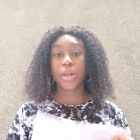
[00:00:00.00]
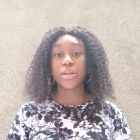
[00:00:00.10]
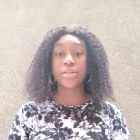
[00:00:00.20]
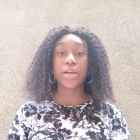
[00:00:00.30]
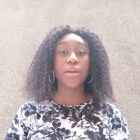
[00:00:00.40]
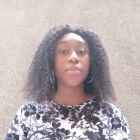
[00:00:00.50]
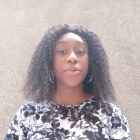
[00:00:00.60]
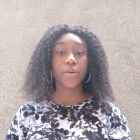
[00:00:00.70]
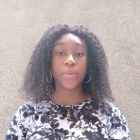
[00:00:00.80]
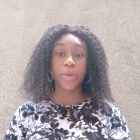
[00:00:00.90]
asylum
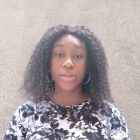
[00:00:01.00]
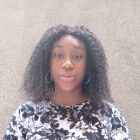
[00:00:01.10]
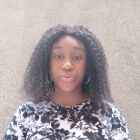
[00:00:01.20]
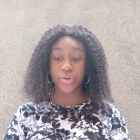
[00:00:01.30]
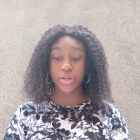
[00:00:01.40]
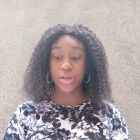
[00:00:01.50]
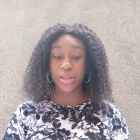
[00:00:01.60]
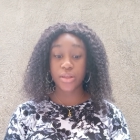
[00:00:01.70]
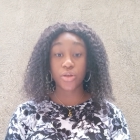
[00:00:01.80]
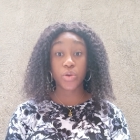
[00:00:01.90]
document is ready, I
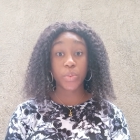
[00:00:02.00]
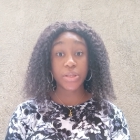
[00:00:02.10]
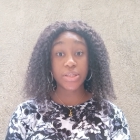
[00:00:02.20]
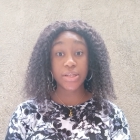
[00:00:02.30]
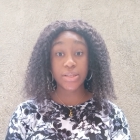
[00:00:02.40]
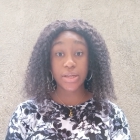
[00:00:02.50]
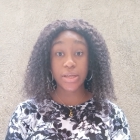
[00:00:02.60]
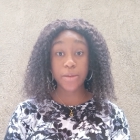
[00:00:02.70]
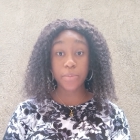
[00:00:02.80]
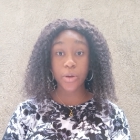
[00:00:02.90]
think you'll be sent an
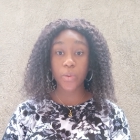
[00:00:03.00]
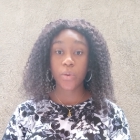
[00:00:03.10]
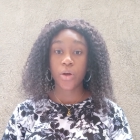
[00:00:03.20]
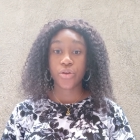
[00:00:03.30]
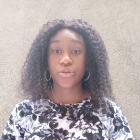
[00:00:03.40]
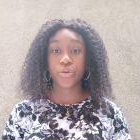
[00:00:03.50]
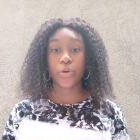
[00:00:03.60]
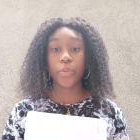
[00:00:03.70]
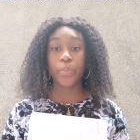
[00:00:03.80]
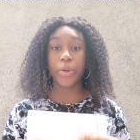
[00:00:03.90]
email to
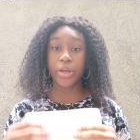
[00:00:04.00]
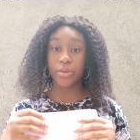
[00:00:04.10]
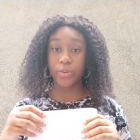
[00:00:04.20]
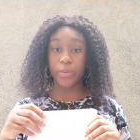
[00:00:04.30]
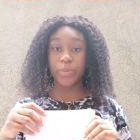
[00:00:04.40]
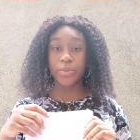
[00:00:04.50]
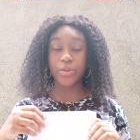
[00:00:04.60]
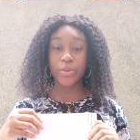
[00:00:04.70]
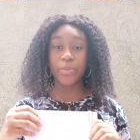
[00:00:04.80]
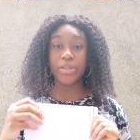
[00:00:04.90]
come pick it up.
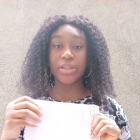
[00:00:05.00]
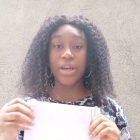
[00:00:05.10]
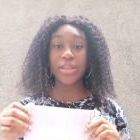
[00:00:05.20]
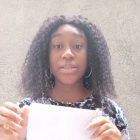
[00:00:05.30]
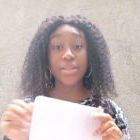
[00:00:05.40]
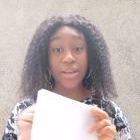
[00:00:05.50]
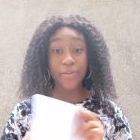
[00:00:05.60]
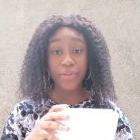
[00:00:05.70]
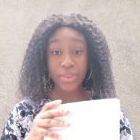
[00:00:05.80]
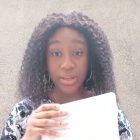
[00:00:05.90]
So this is
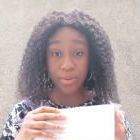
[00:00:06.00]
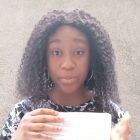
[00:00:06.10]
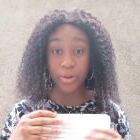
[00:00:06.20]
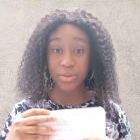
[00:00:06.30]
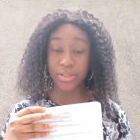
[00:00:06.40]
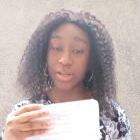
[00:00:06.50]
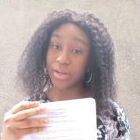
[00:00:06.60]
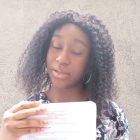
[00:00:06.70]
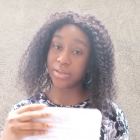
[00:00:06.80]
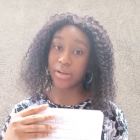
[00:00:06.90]
everything about seeking
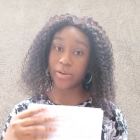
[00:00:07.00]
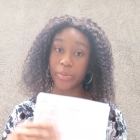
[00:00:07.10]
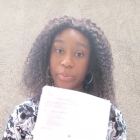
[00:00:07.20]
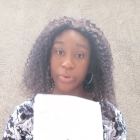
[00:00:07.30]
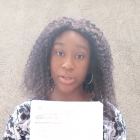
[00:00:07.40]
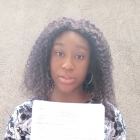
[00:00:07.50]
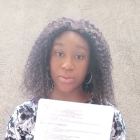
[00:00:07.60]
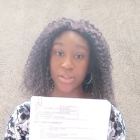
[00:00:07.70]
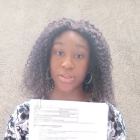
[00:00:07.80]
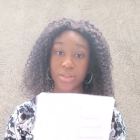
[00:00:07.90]
asylum in
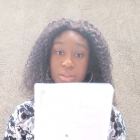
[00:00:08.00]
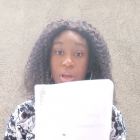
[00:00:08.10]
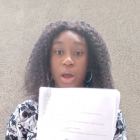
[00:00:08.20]
Brazil.